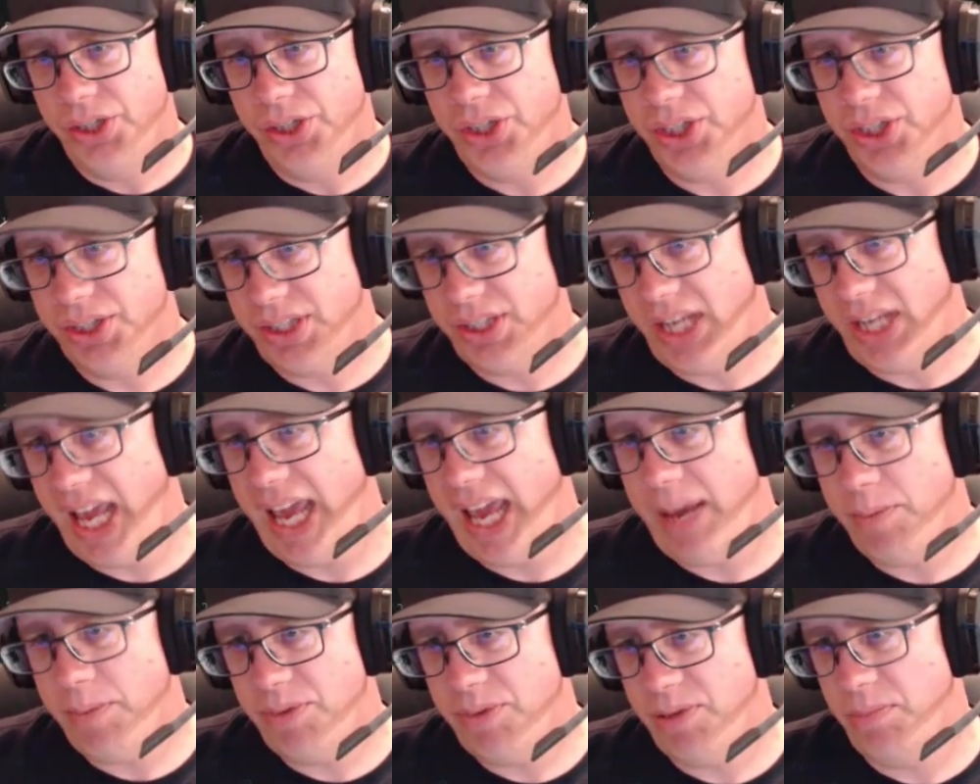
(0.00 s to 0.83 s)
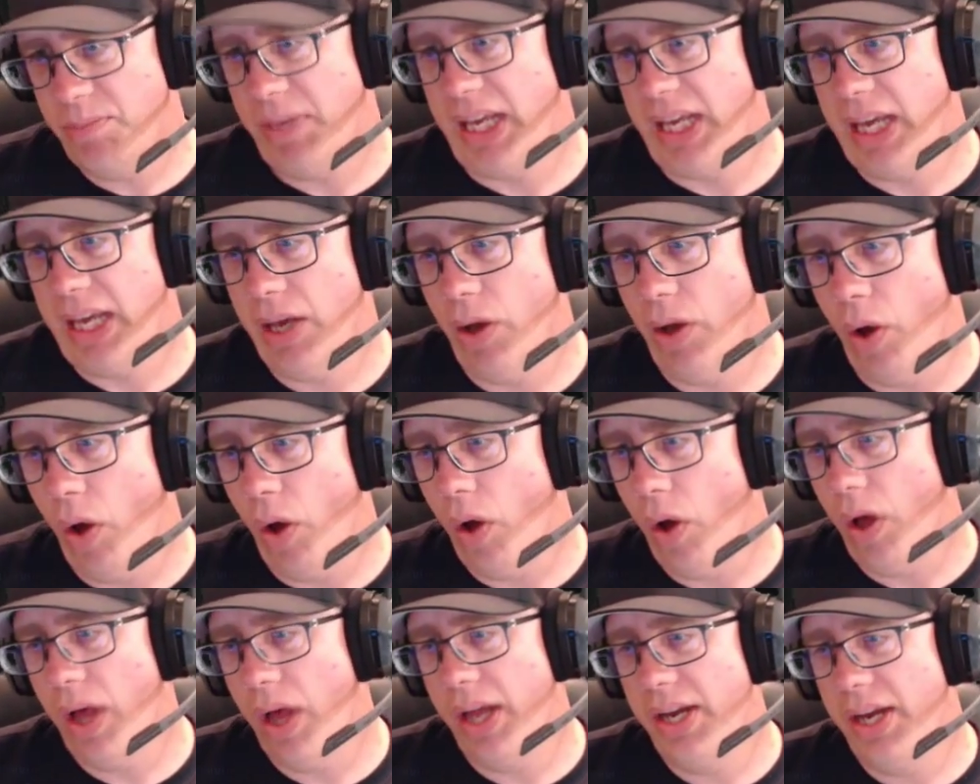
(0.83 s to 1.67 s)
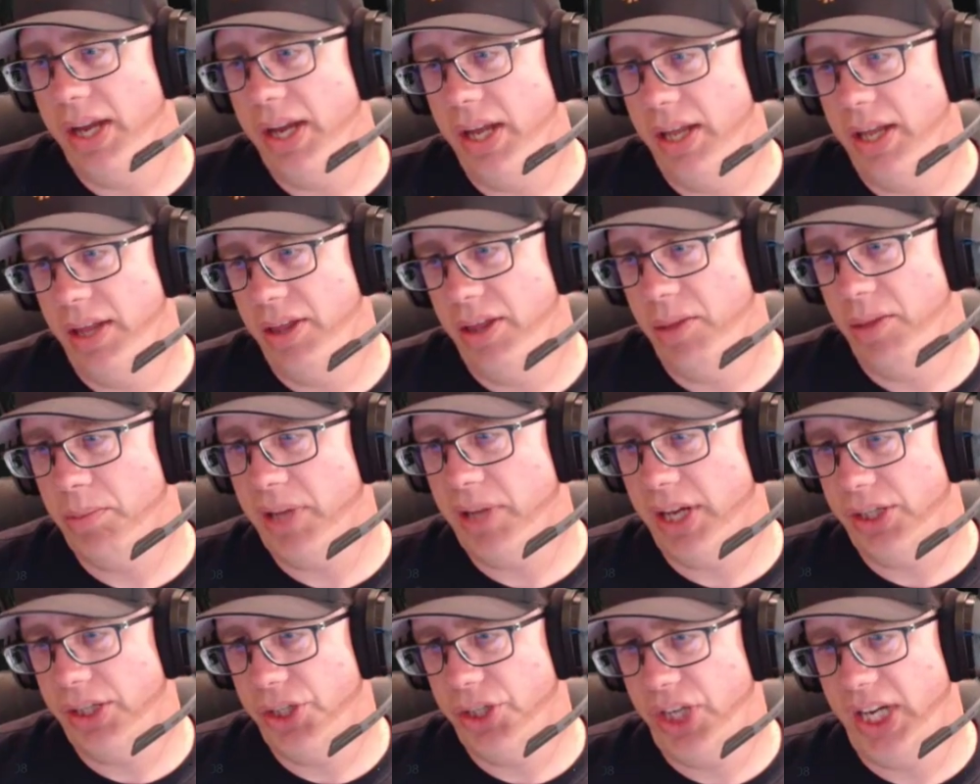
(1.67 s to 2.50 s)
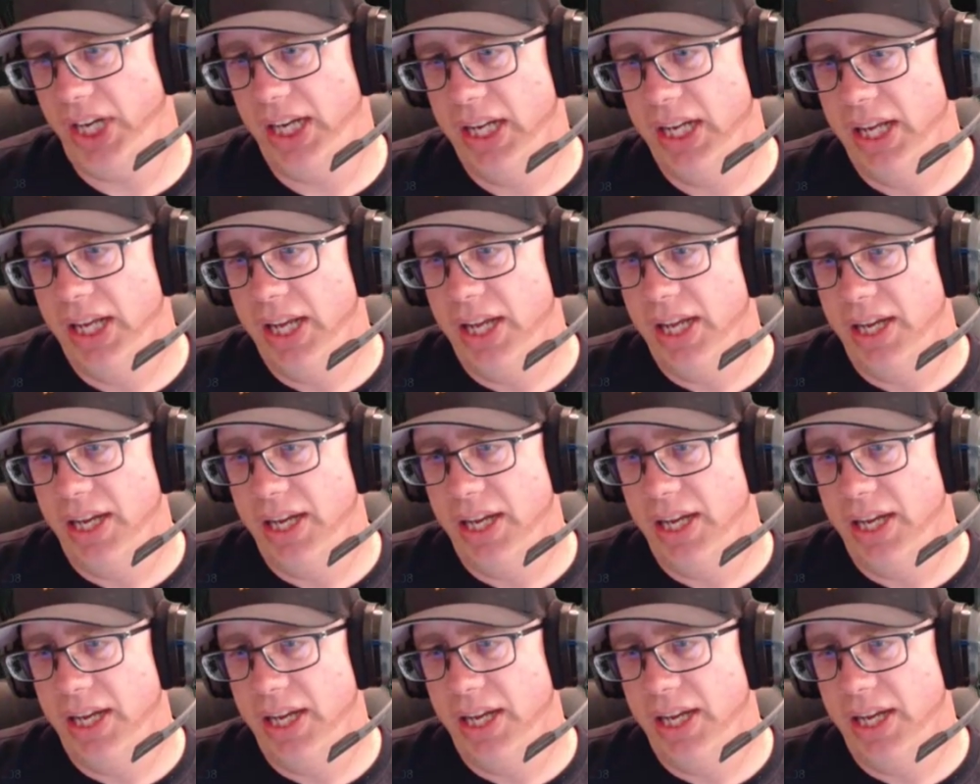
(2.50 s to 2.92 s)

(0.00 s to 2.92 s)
just came to me on the blockchain.